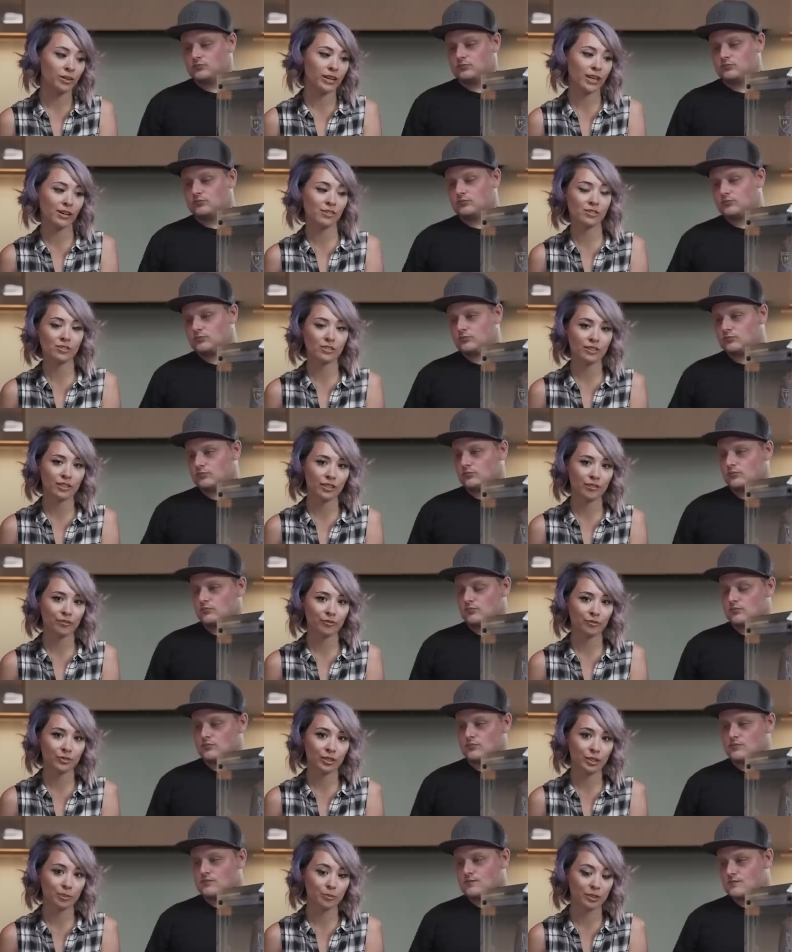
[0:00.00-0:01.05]
Speaker 1: when I was looking
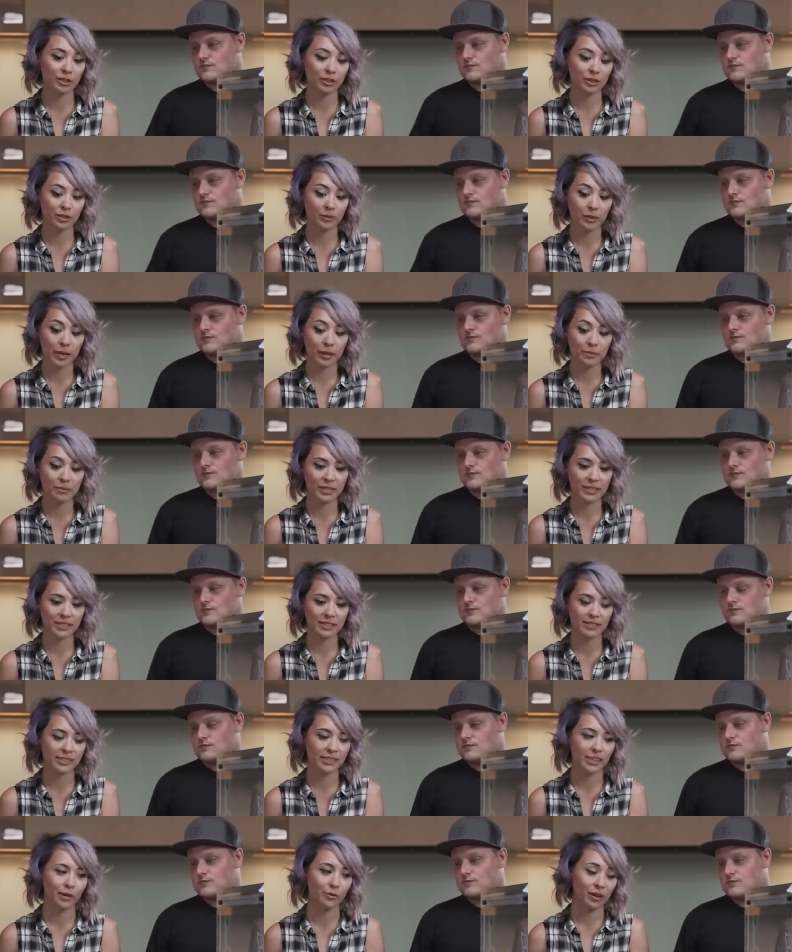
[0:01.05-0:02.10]
to build my
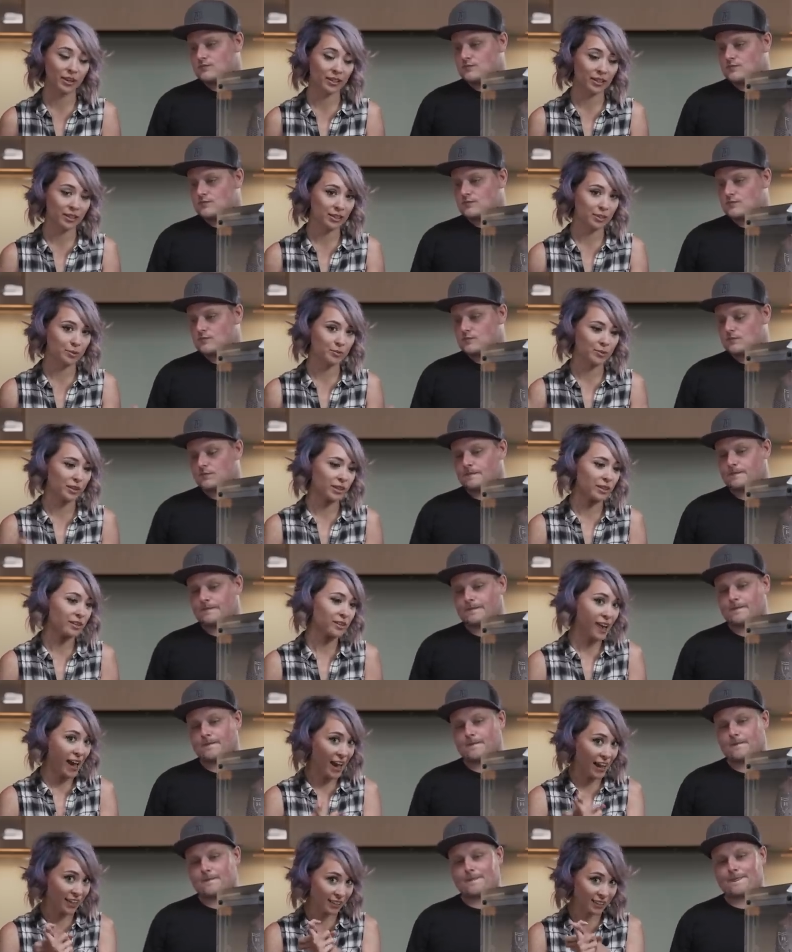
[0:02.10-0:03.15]
PC, I wanted it to be
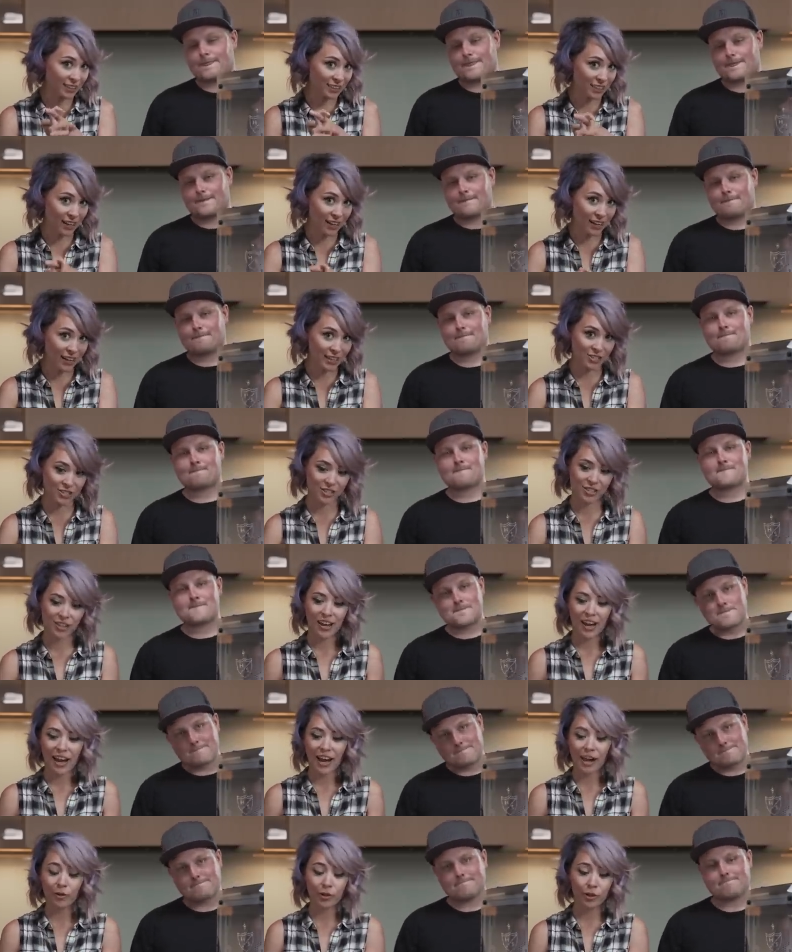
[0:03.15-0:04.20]
Hackintosh.
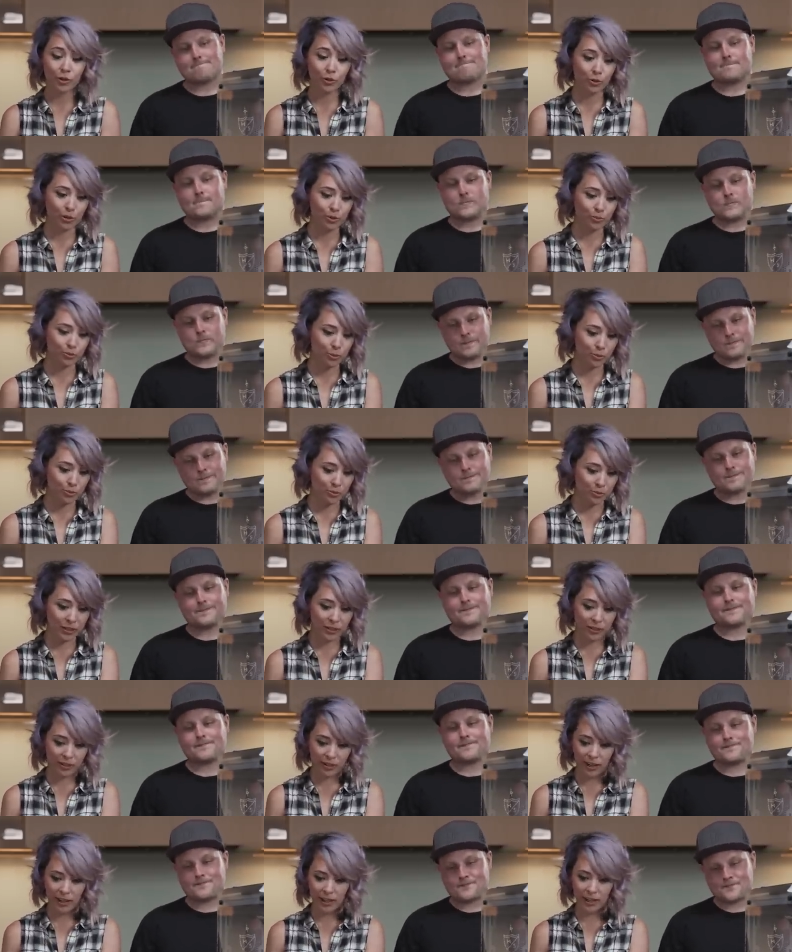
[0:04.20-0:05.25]
I wanted to run
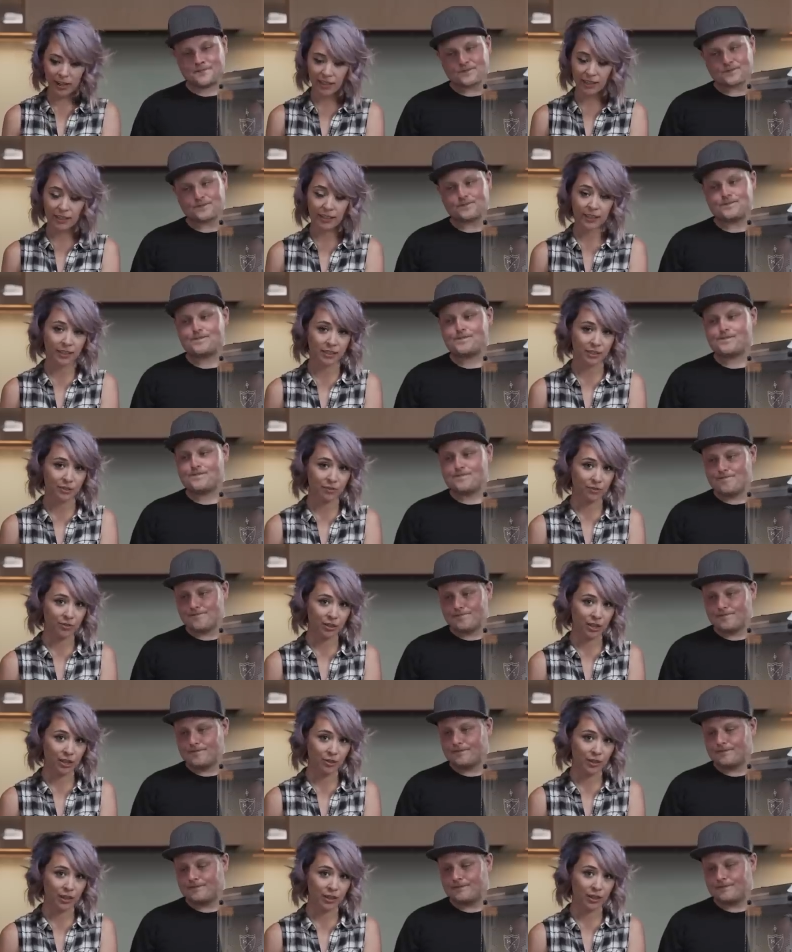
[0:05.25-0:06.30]
Premiere on it to get some
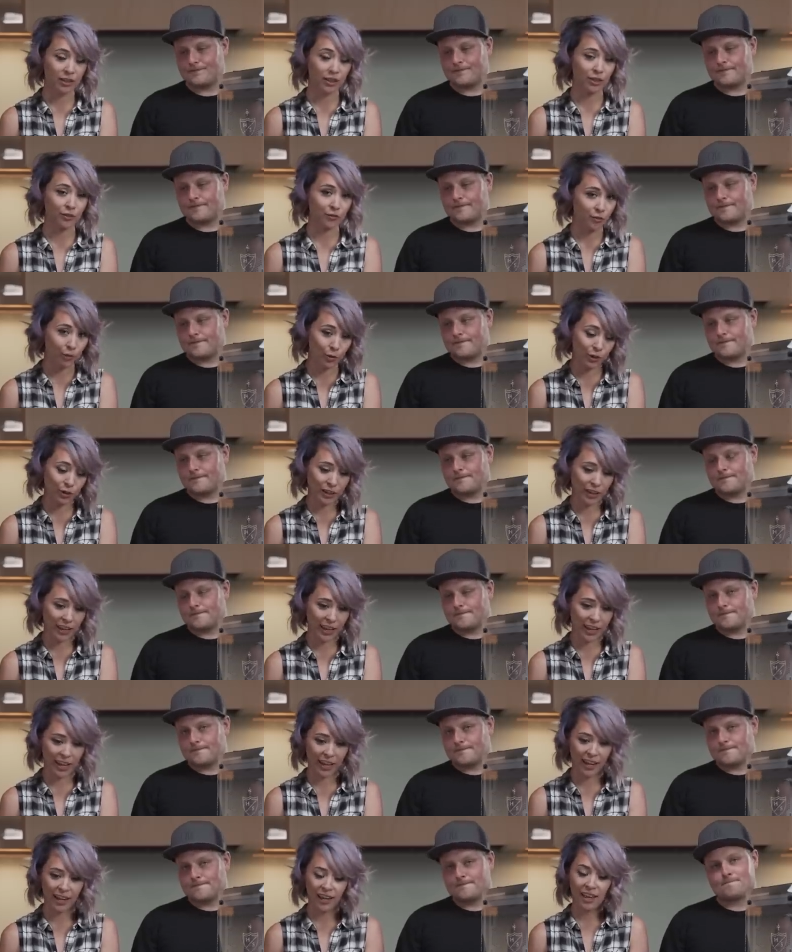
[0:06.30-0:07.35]
video editing
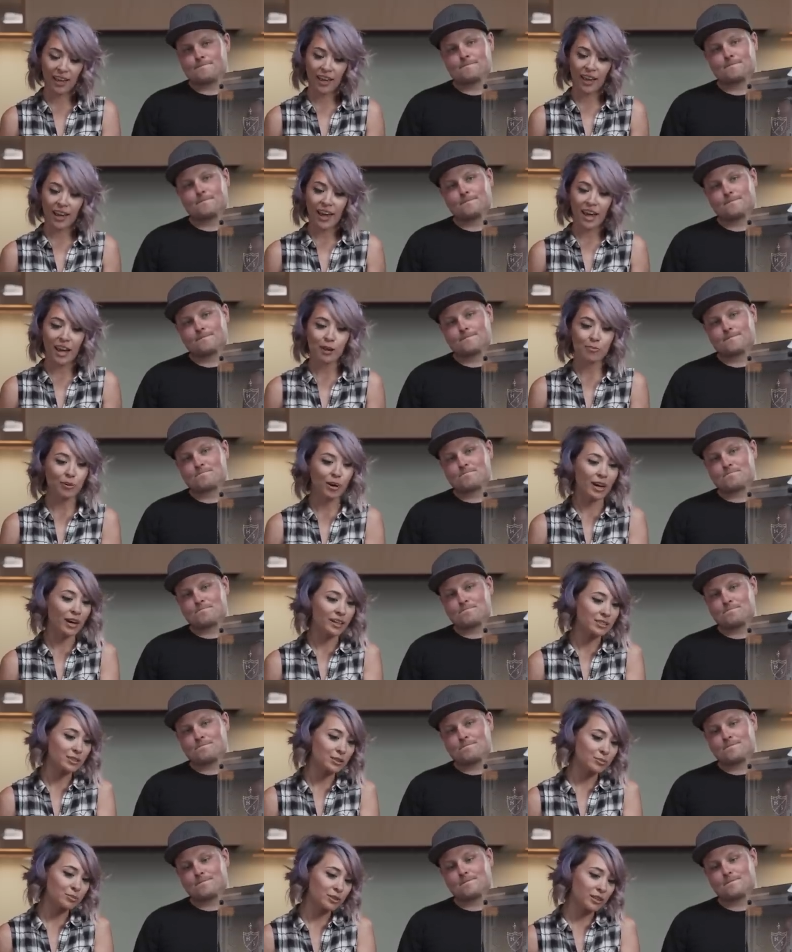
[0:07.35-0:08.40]
4K and
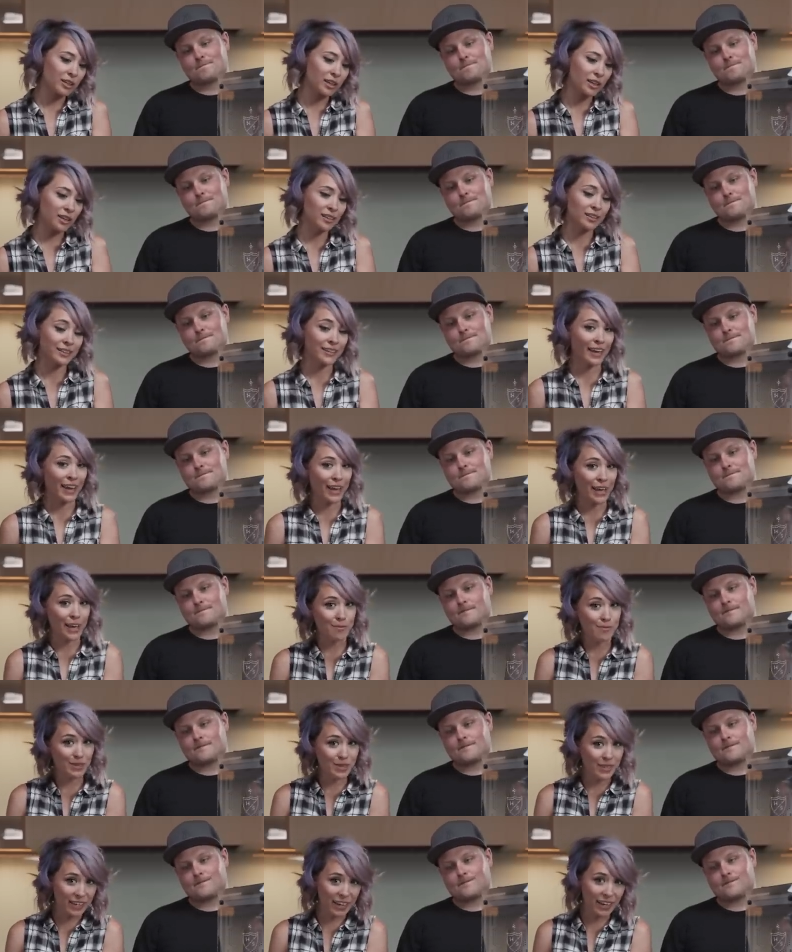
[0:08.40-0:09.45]
possibly game
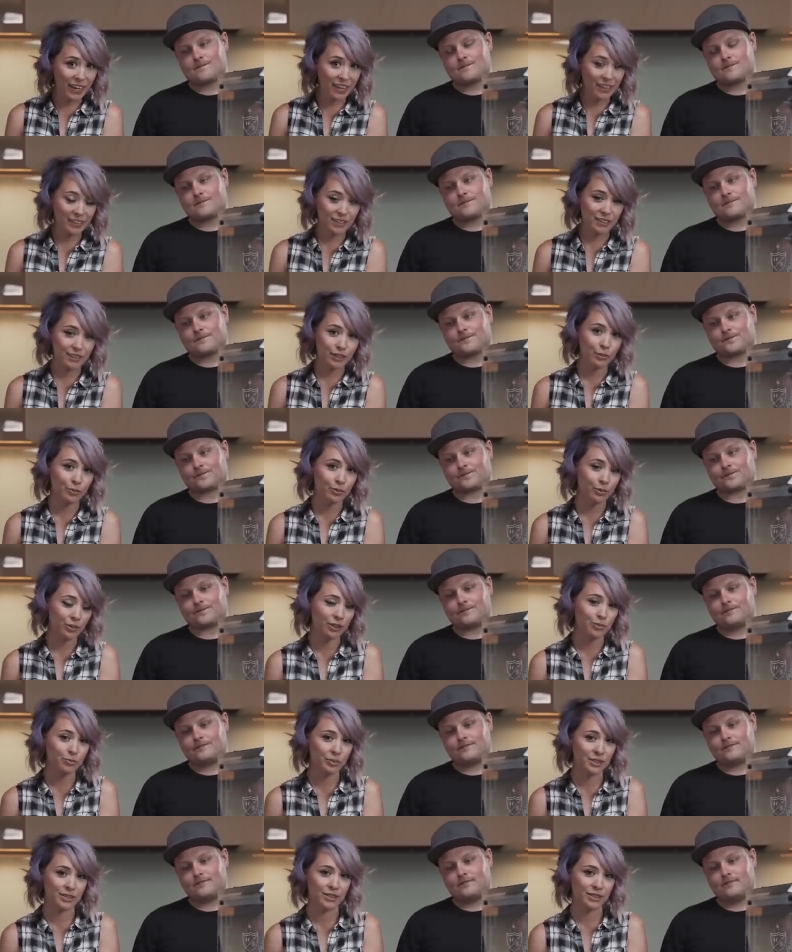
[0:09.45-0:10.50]
again because I really
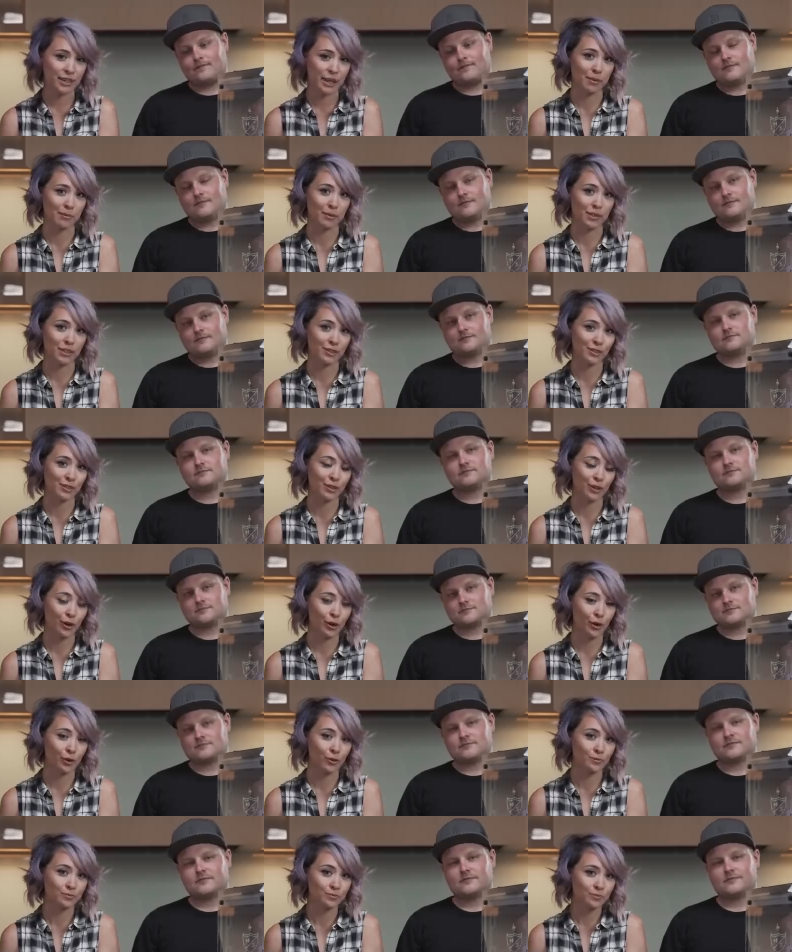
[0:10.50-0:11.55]
miss gaming.
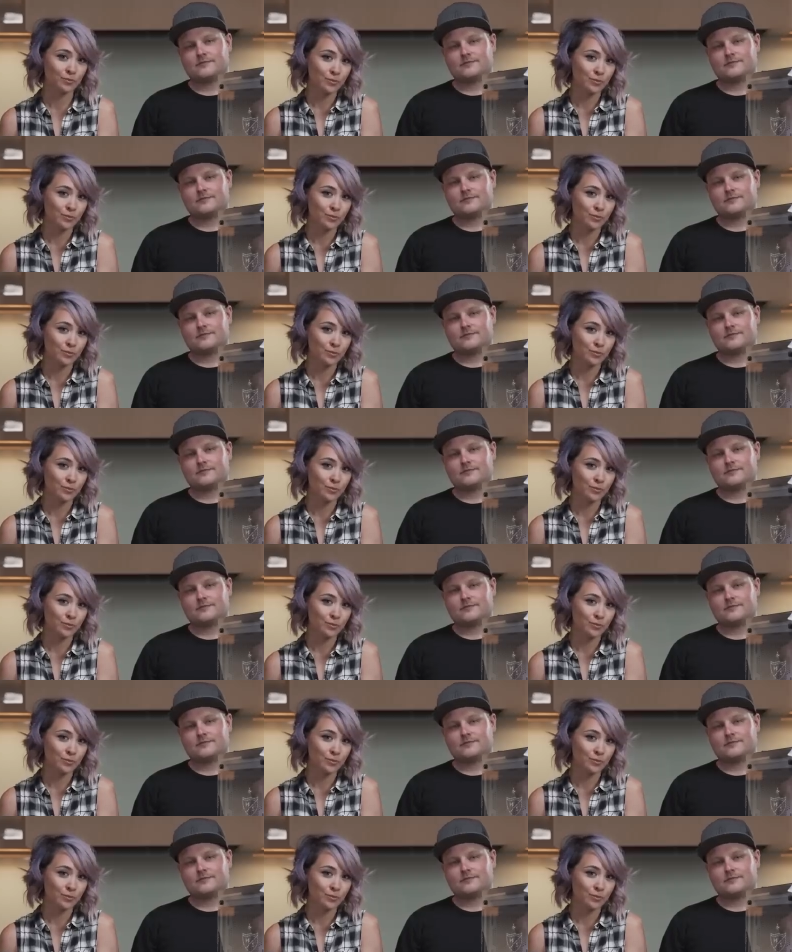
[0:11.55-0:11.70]
So